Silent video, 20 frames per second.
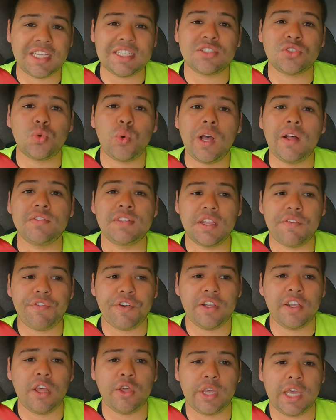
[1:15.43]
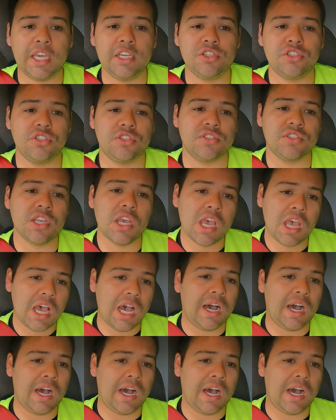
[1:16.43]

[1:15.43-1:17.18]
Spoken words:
That's 12 different locations.